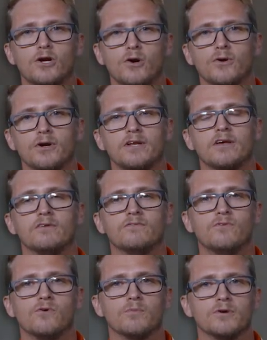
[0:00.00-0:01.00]
current and
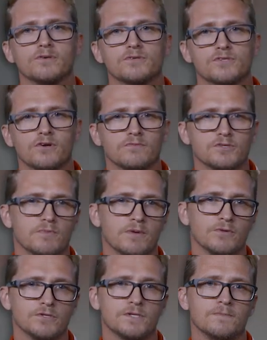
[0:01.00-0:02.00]
former service
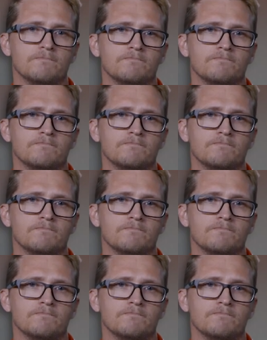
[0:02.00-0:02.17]
members.